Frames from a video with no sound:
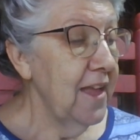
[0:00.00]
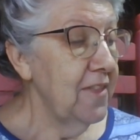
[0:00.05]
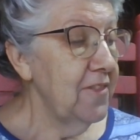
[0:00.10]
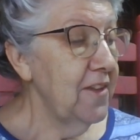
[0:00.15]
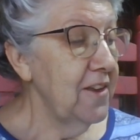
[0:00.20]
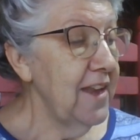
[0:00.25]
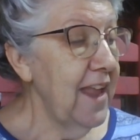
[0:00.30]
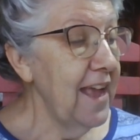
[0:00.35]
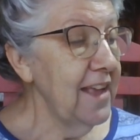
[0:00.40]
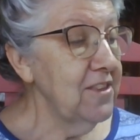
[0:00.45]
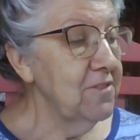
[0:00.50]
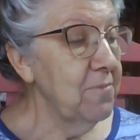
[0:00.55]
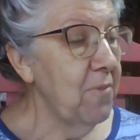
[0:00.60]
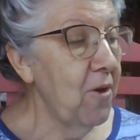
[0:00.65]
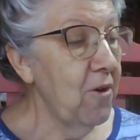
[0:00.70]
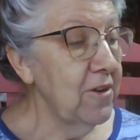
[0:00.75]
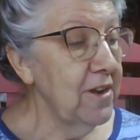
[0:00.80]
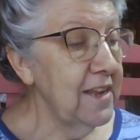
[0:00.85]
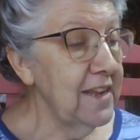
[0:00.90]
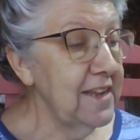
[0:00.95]
The next
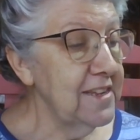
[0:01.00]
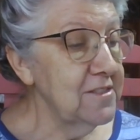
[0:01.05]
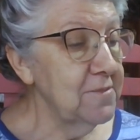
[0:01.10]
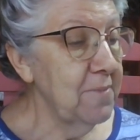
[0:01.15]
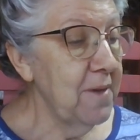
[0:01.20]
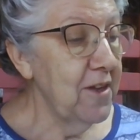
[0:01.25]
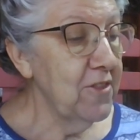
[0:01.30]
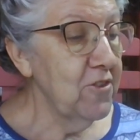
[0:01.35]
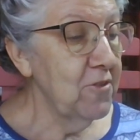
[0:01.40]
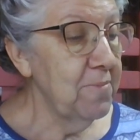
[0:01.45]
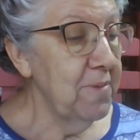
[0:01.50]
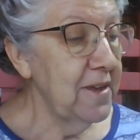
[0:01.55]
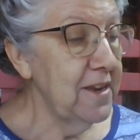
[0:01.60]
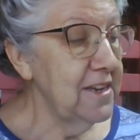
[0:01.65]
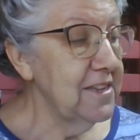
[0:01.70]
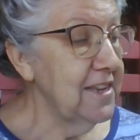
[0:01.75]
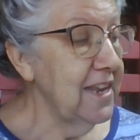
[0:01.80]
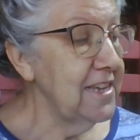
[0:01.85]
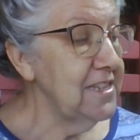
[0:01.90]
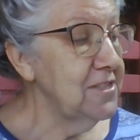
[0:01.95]
morning his mother put
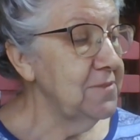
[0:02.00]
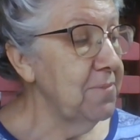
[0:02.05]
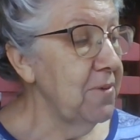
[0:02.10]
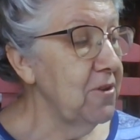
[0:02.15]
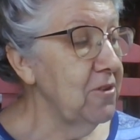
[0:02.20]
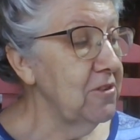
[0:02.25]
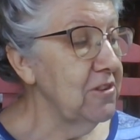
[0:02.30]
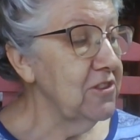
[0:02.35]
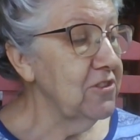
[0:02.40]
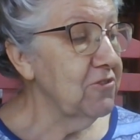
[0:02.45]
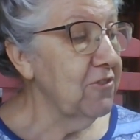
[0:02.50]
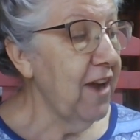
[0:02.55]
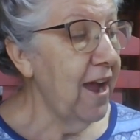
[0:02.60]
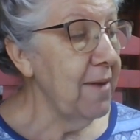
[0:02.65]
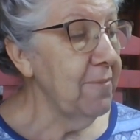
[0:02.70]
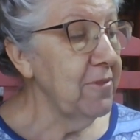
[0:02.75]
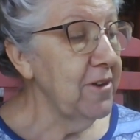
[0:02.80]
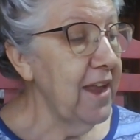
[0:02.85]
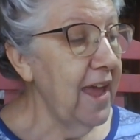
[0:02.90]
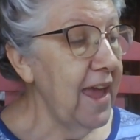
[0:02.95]
a teaspoon of
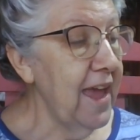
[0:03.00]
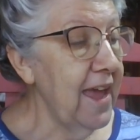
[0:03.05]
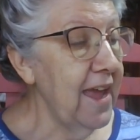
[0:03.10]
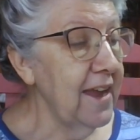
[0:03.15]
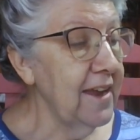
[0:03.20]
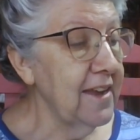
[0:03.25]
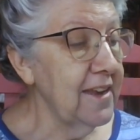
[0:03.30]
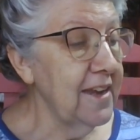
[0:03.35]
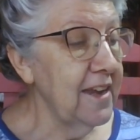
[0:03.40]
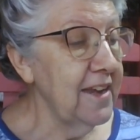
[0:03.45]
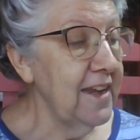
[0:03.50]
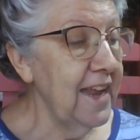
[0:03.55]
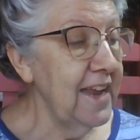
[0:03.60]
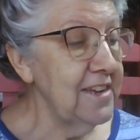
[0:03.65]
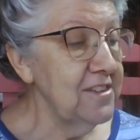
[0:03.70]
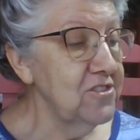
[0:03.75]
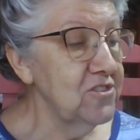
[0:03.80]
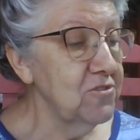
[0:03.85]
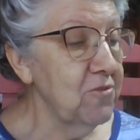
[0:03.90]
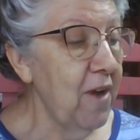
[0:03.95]
scrambled egg and an
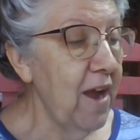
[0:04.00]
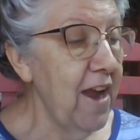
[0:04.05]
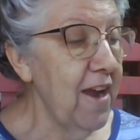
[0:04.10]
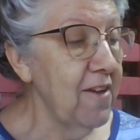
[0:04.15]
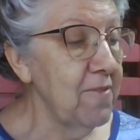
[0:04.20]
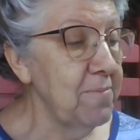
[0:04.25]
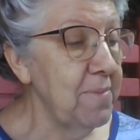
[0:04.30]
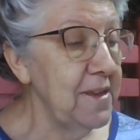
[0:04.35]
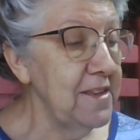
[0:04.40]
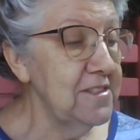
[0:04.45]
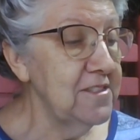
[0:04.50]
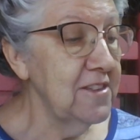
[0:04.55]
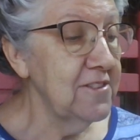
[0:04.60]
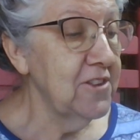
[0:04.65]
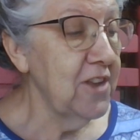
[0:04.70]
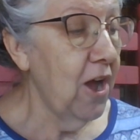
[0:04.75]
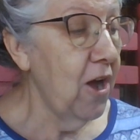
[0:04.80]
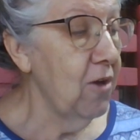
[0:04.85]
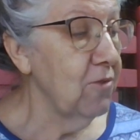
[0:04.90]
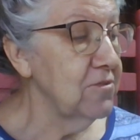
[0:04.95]
inch square piece of
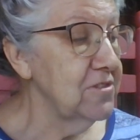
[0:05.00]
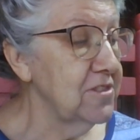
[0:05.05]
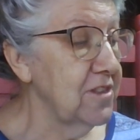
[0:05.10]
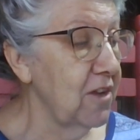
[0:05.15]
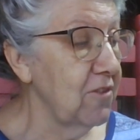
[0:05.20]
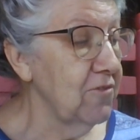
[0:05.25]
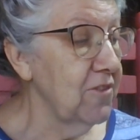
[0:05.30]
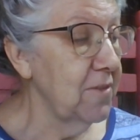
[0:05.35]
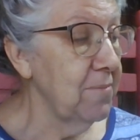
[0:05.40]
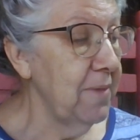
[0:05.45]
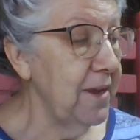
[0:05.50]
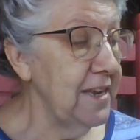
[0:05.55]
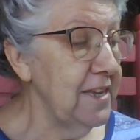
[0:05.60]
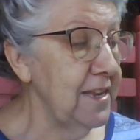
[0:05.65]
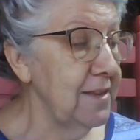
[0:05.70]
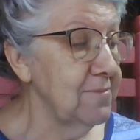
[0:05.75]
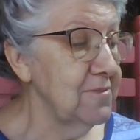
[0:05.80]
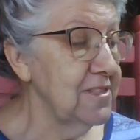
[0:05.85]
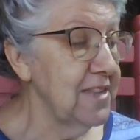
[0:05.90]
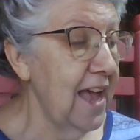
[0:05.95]
toast on the
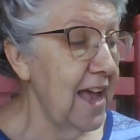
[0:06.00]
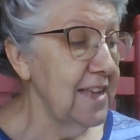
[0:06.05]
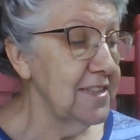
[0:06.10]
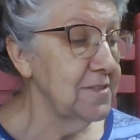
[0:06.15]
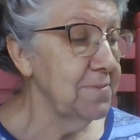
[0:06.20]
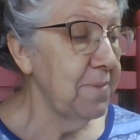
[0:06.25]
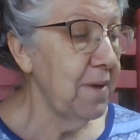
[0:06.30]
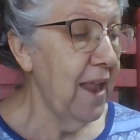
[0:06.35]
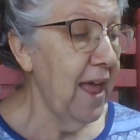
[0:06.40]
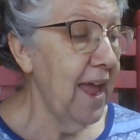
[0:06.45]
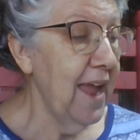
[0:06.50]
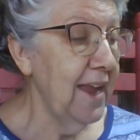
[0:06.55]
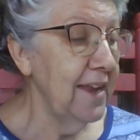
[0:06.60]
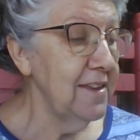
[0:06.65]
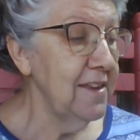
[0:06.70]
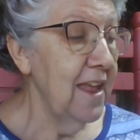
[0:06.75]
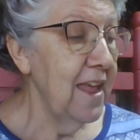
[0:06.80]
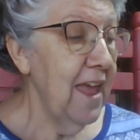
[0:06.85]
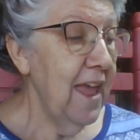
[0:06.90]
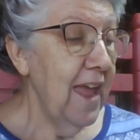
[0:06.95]
medium-sized
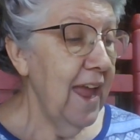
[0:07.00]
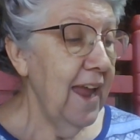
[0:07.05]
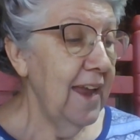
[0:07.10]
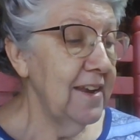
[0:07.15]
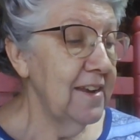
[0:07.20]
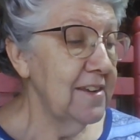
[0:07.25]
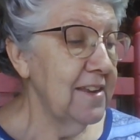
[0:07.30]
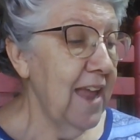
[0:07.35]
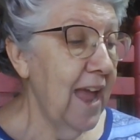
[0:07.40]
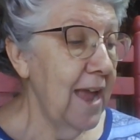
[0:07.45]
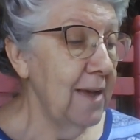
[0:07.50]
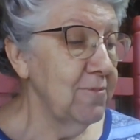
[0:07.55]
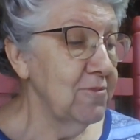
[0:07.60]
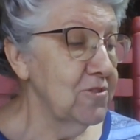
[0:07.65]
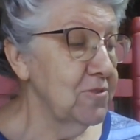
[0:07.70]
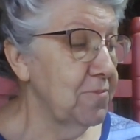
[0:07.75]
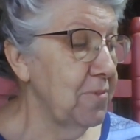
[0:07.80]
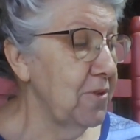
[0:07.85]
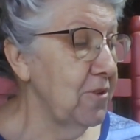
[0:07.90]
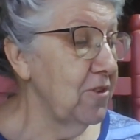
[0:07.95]
plate and a
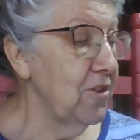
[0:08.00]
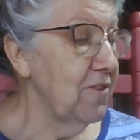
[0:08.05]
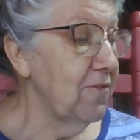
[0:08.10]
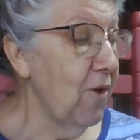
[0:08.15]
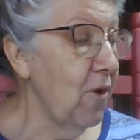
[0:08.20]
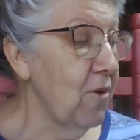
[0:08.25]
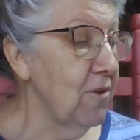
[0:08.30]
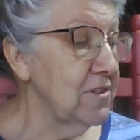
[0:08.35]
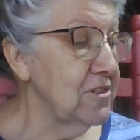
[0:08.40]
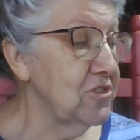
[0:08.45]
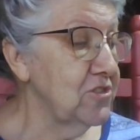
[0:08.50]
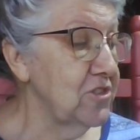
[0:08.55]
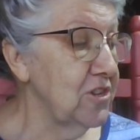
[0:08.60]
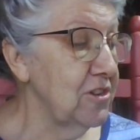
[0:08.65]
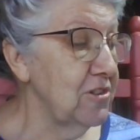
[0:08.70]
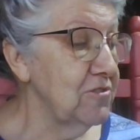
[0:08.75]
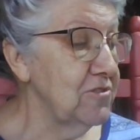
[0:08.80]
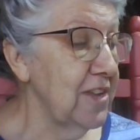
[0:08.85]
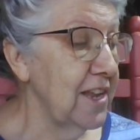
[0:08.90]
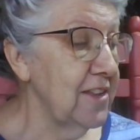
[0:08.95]
tablespoon of orange
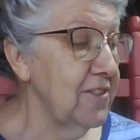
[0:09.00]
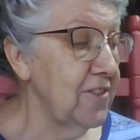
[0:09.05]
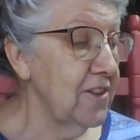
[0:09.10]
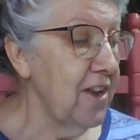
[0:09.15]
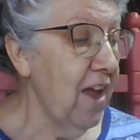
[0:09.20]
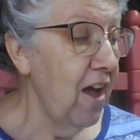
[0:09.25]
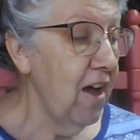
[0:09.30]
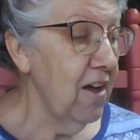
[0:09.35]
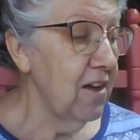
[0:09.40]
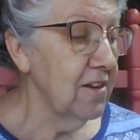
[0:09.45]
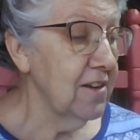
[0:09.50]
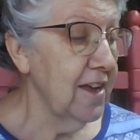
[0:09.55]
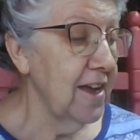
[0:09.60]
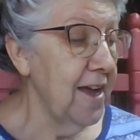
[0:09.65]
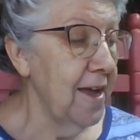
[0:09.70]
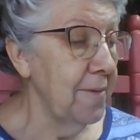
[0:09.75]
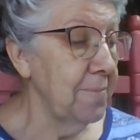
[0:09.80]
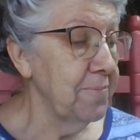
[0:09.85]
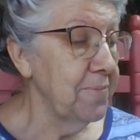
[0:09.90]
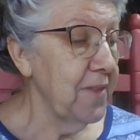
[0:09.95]
juice in the doll
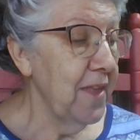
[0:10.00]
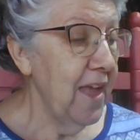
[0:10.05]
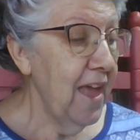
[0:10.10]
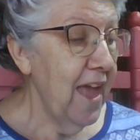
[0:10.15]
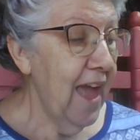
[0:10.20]
cup.